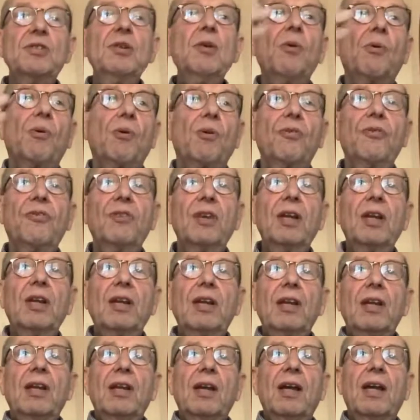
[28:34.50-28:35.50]
north.
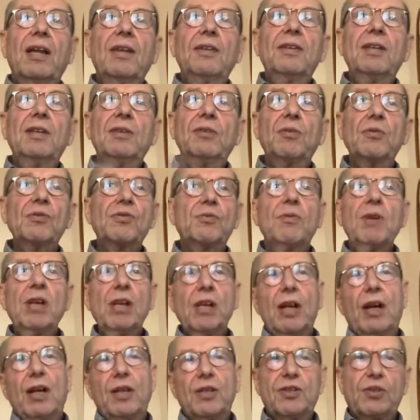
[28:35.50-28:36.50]
And in
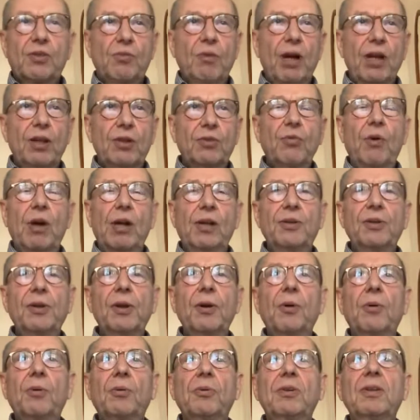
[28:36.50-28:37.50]
Australia, it's quite well
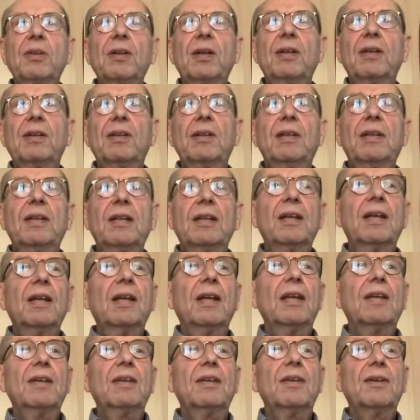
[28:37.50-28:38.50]
known
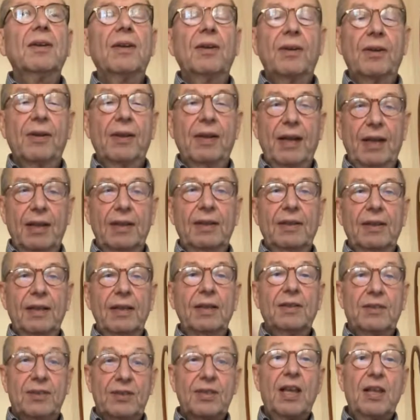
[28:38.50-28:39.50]
and
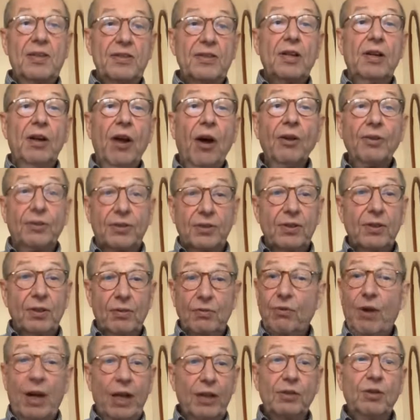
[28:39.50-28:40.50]
it says a lot
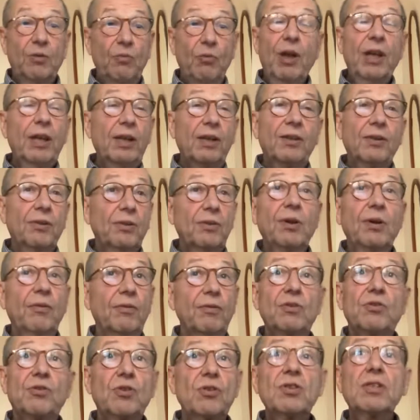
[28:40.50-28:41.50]
right away.
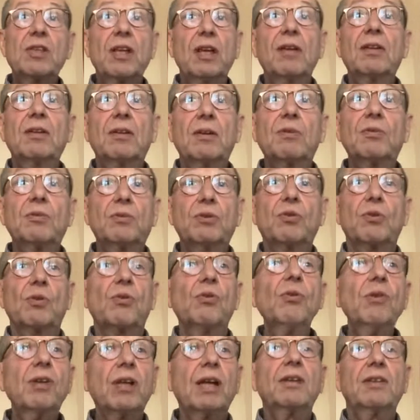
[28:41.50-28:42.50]
You just had to
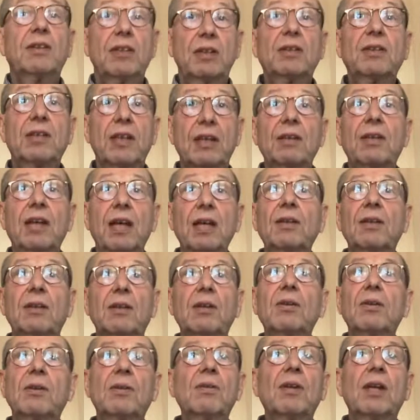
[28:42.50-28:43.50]
look at it, and
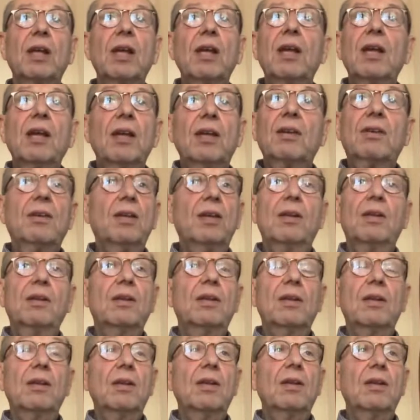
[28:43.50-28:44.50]
then
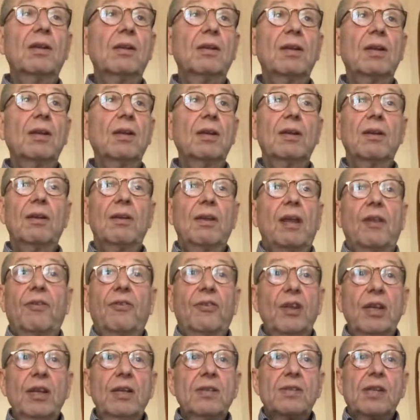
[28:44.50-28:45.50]
the
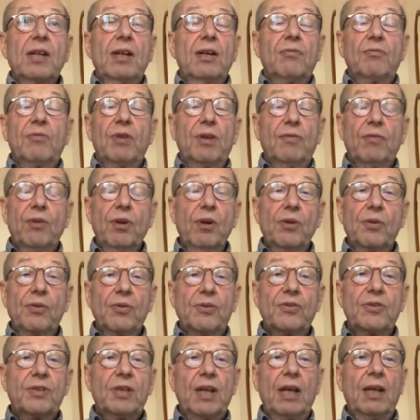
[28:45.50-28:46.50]
things are
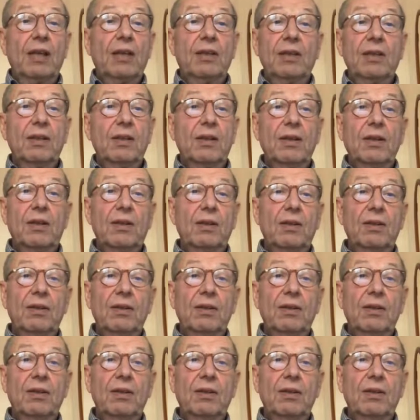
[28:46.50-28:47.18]
reversed, and